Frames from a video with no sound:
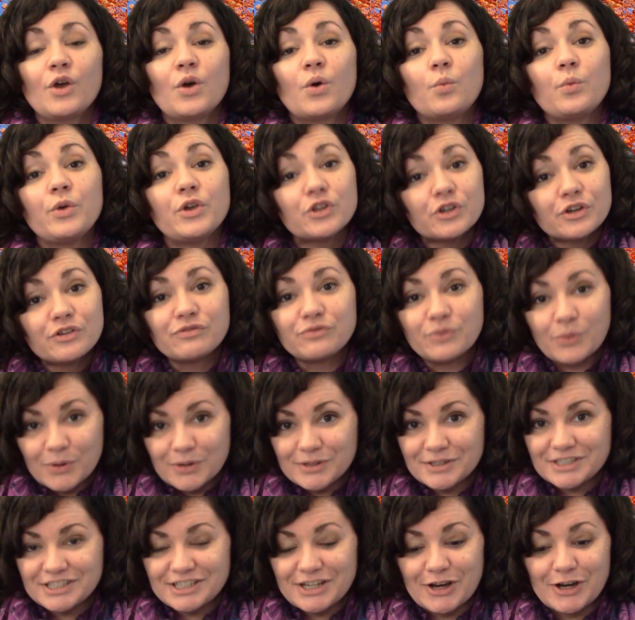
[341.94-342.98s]
We look forward
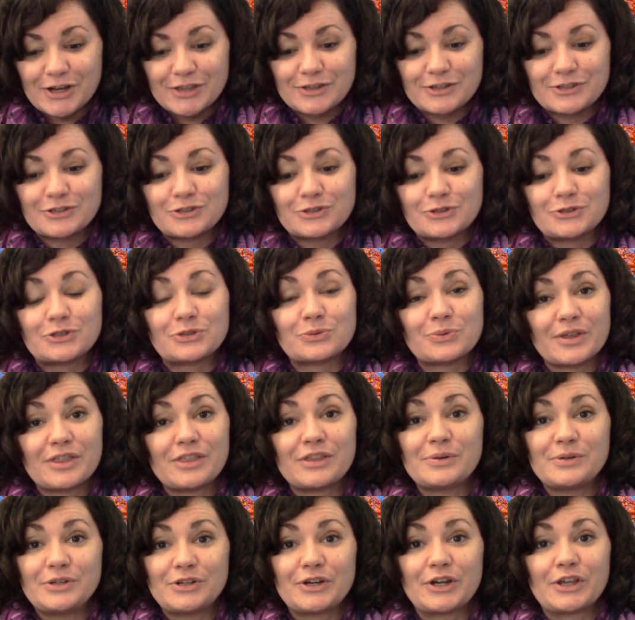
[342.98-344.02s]
to sharing these truths with
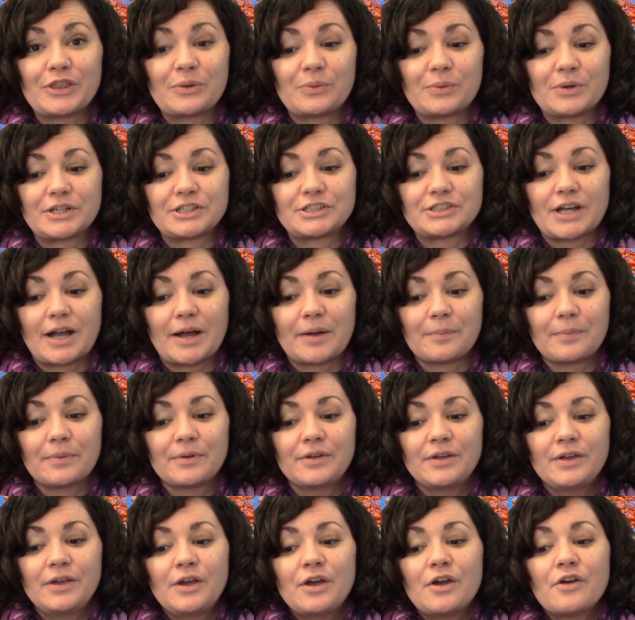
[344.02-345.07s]
you during the workshop.
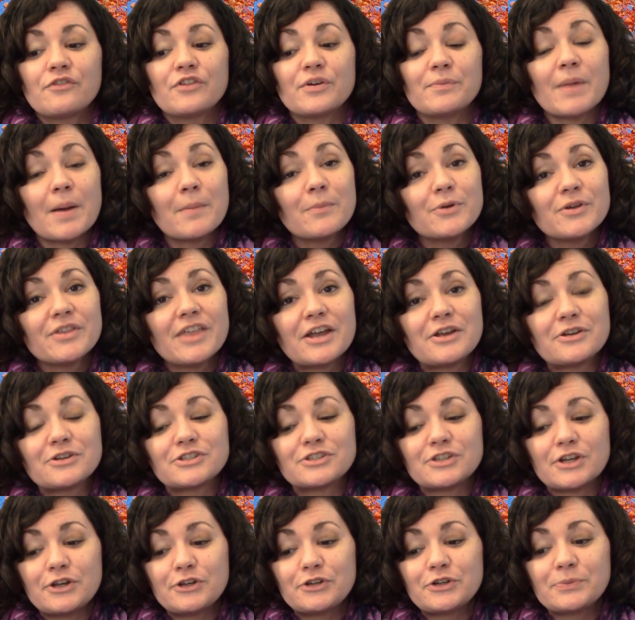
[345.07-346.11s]
Remember that your
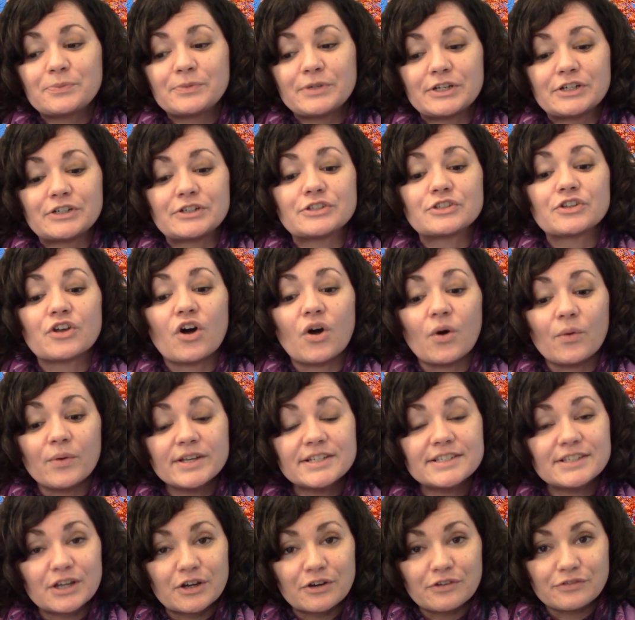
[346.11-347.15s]
study group leader is
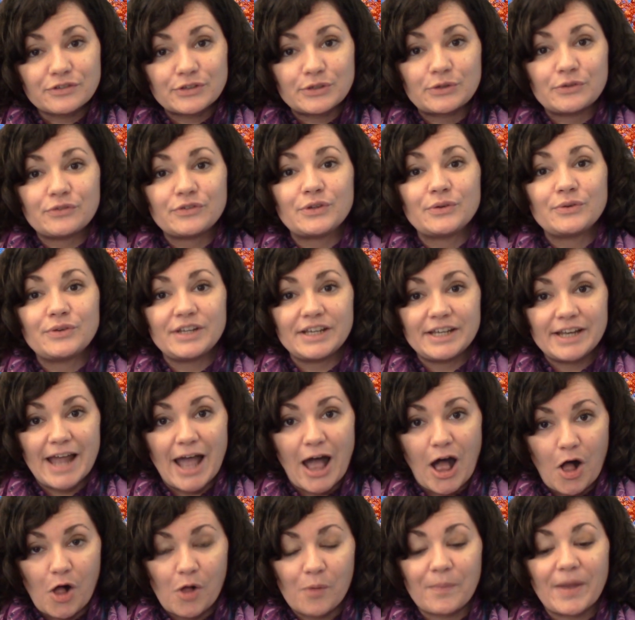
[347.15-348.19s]
always there for you if you need
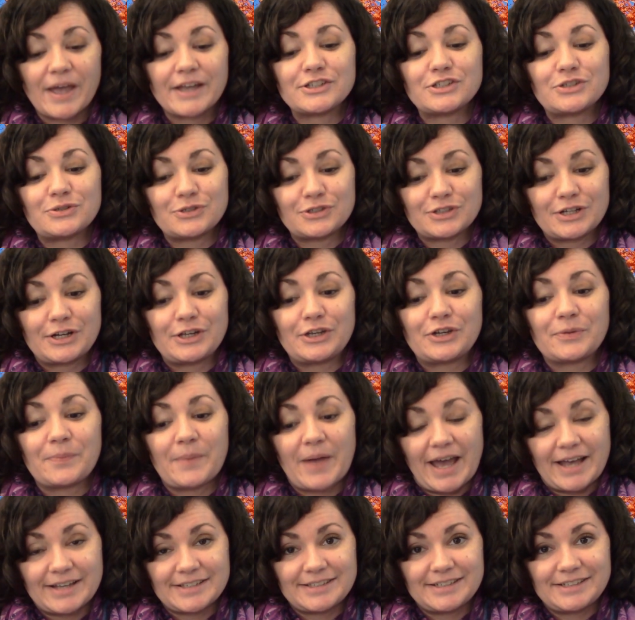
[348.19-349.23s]
help as you study your
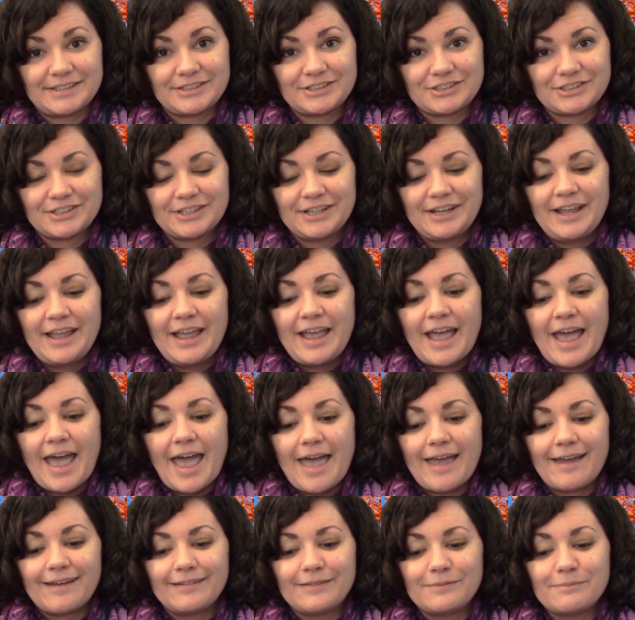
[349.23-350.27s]
passage.
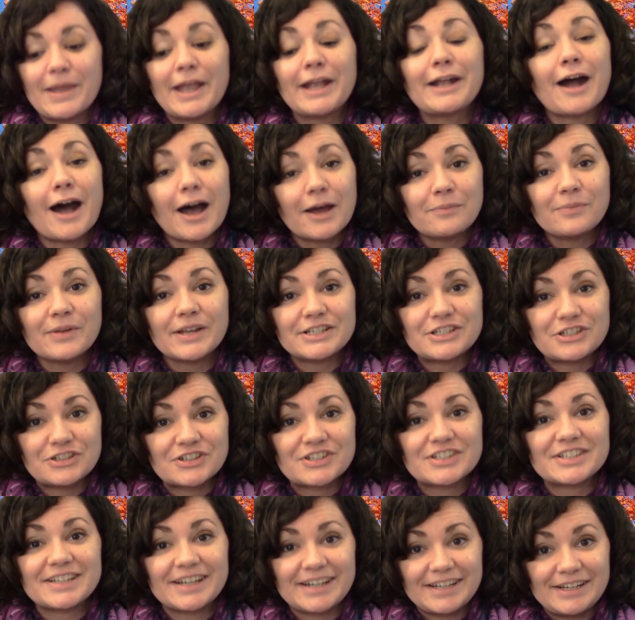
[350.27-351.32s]
And may God bless your
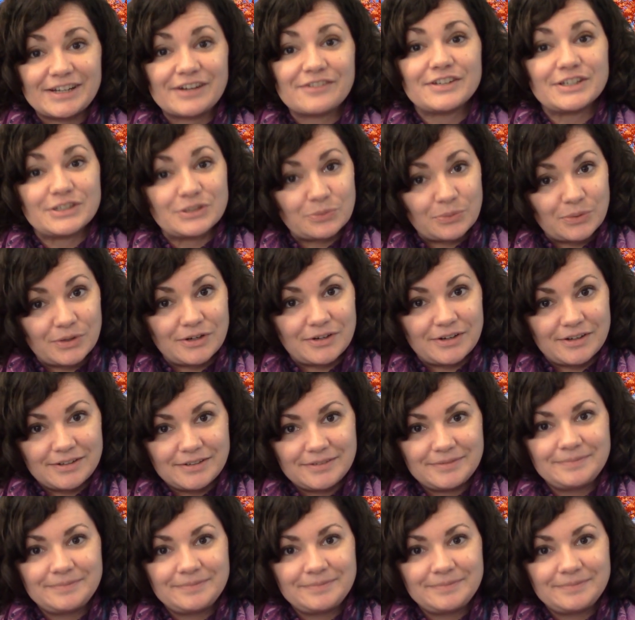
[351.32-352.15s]
study of His Word.